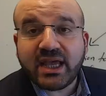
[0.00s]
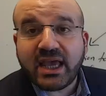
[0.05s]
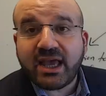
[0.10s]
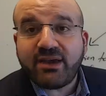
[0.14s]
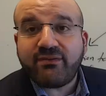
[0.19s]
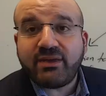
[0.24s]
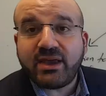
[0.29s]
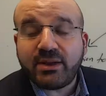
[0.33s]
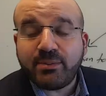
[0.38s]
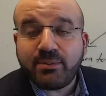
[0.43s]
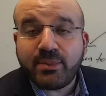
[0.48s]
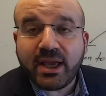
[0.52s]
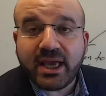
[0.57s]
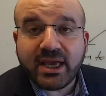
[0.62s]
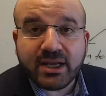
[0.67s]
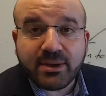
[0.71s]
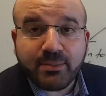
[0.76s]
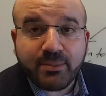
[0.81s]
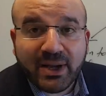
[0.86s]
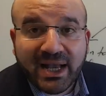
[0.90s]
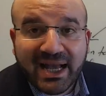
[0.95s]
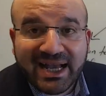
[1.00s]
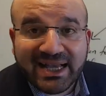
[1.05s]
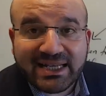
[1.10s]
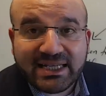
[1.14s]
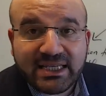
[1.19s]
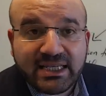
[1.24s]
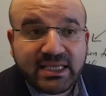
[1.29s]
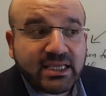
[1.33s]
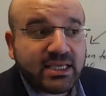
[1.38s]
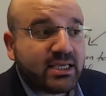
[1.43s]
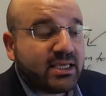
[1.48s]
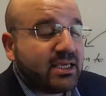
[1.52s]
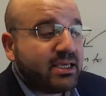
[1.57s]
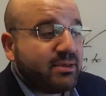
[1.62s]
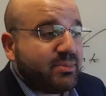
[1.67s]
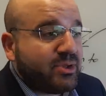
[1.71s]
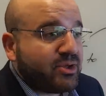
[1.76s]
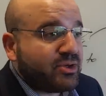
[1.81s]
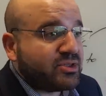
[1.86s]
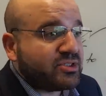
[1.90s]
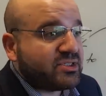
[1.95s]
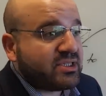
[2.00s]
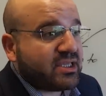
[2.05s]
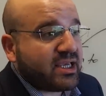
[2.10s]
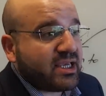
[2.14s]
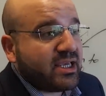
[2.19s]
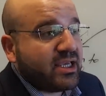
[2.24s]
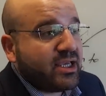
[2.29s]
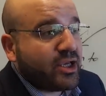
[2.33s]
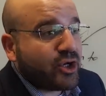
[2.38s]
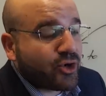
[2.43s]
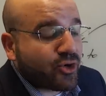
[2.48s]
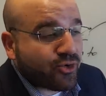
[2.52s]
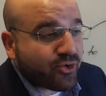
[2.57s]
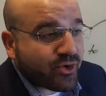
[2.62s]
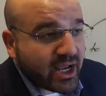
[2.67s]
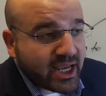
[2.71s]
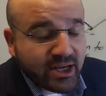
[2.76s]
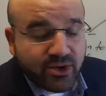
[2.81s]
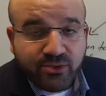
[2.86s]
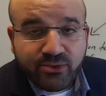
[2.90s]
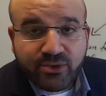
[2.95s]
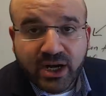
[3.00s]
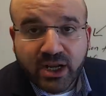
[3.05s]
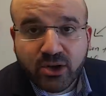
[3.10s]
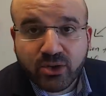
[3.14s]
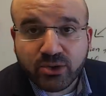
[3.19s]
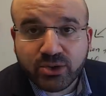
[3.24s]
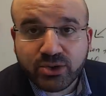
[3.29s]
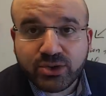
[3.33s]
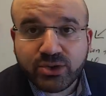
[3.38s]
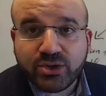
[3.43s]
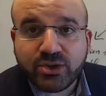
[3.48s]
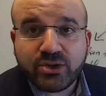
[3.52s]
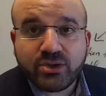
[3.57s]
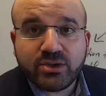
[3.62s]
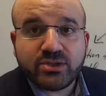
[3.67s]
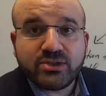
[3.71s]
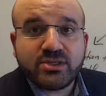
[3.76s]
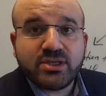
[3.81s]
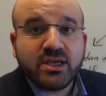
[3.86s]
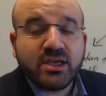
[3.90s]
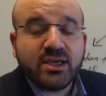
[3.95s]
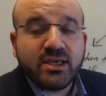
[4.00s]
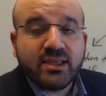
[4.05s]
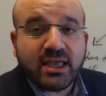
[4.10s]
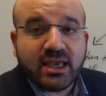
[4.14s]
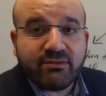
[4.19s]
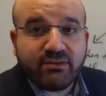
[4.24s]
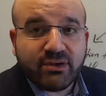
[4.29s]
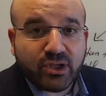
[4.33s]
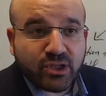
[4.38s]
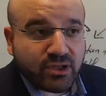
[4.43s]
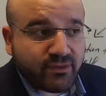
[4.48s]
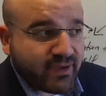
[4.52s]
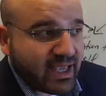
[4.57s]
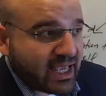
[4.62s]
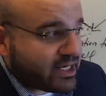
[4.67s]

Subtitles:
to have at a party because they're great raconteurs. They have a lot of